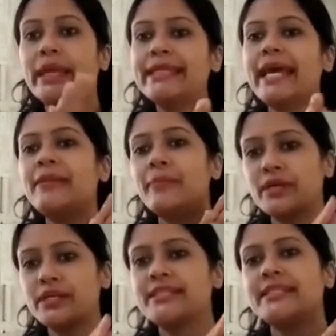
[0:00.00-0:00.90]
Will that
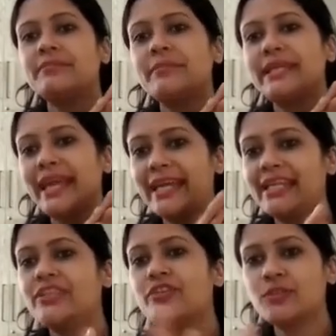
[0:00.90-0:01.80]
person be
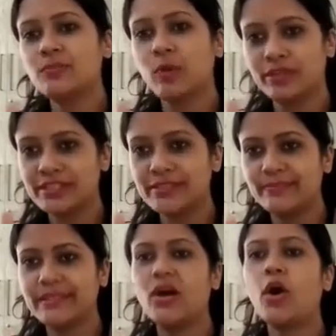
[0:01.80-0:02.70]
held
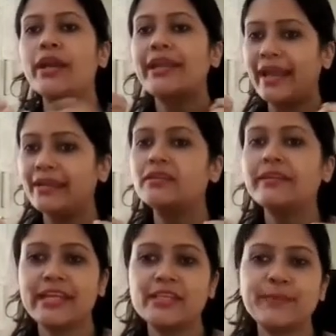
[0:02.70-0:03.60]
responsible, or can a
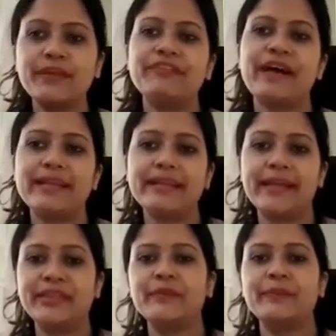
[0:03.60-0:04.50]
case be filed
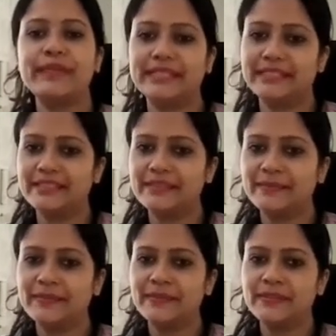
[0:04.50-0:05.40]
under BNS?
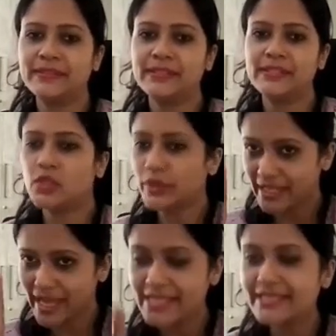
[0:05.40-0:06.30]
So,
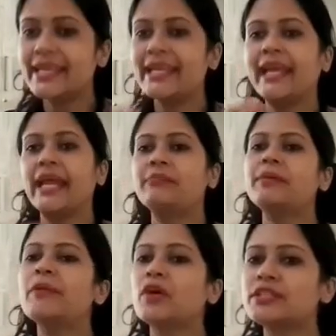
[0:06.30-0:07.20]
yes, they can
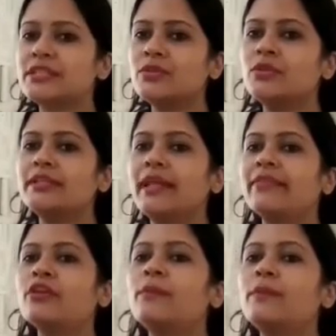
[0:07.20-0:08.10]
be prosecuted
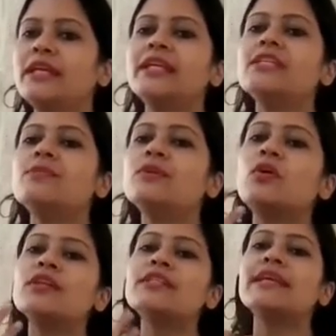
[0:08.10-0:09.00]
under BNS
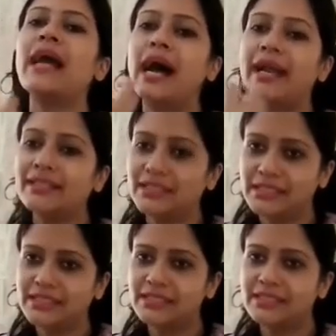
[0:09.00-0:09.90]
because they are an
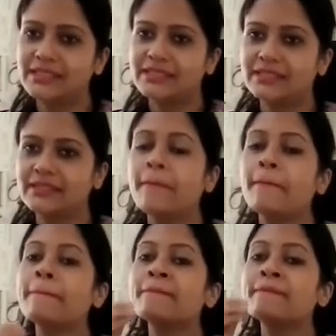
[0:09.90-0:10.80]
Indian citizen